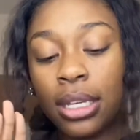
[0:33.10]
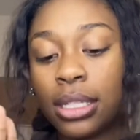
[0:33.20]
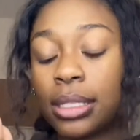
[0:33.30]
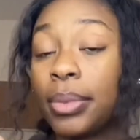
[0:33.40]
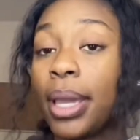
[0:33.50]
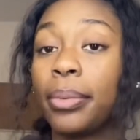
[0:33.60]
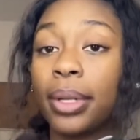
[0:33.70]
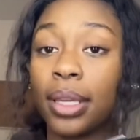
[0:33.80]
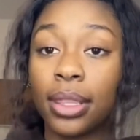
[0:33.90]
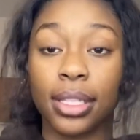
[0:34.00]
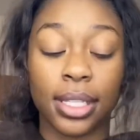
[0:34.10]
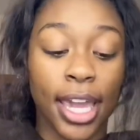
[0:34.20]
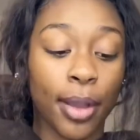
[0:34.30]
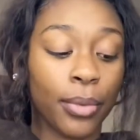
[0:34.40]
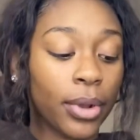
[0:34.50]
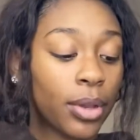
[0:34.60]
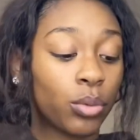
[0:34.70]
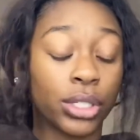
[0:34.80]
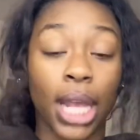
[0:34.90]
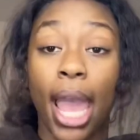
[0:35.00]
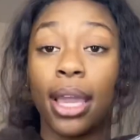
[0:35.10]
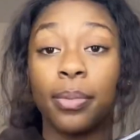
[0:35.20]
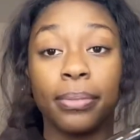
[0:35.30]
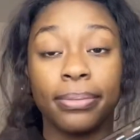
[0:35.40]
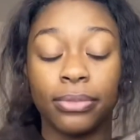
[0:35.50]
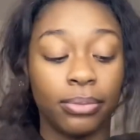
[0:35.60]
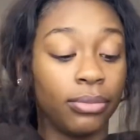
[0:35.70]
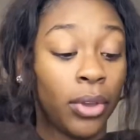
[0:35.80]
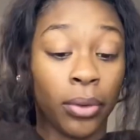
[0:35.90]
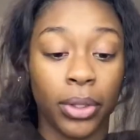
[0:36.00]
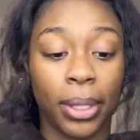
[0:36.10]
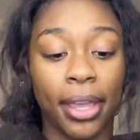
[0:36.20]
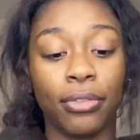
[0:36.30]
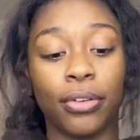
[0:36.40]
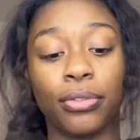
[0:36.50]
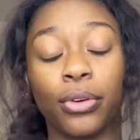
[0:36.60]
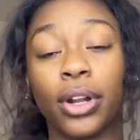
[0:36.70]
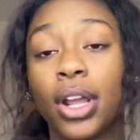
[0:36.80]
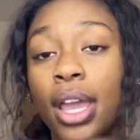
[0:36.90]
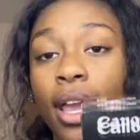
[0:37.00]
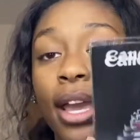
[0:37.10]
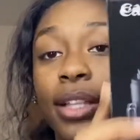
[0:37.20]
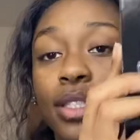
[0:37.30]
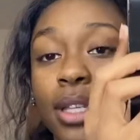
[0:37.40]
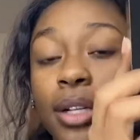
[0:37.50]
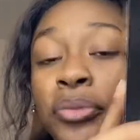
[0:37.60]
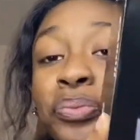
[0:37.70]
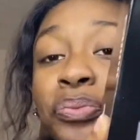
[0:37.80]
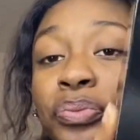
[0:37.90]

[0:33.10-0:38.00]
to be able to get this camera, which I am very thankful for. And so